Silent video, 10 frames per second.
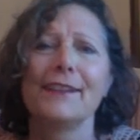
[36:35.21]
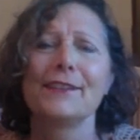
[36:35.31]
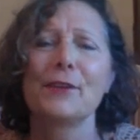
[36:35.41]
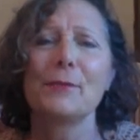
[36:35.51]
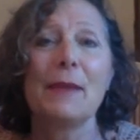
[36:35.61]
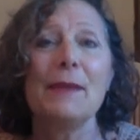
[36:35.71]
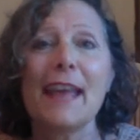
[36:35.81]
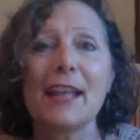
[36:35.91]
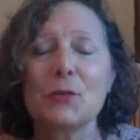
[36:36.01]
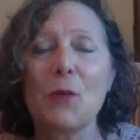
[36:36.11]
Yeah. So maybe
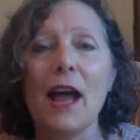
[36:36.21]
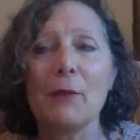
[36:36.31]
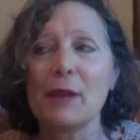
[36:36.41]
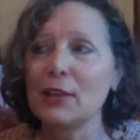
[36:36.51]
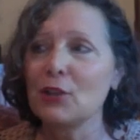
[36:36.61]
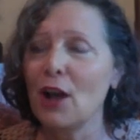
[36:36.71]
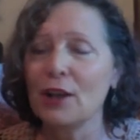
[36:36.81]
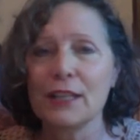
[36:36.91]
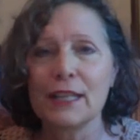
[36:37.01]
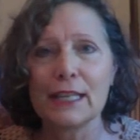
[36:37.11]
that's why when I
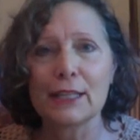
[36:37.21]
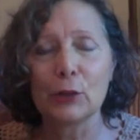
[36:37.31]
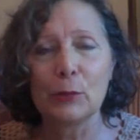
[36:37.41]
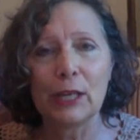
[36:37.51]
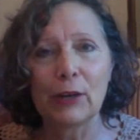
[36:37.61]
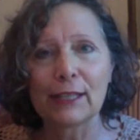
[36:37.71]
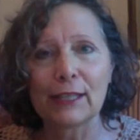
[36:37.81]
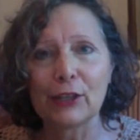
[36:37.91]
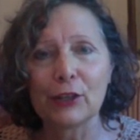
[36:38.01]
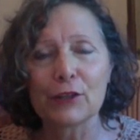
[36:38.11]
talk to these luminary
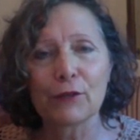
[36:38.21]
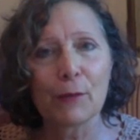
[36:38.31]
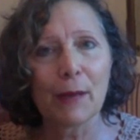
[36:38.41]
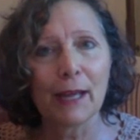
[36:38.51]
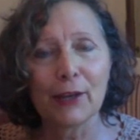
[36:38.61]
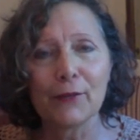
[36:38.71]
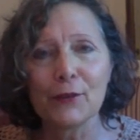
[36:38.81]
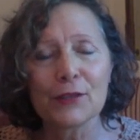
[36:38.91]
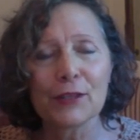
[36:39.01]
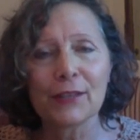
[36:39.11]
leaders for my
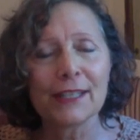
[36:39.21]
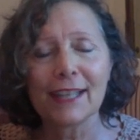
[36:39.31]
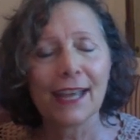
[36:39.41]
interview series,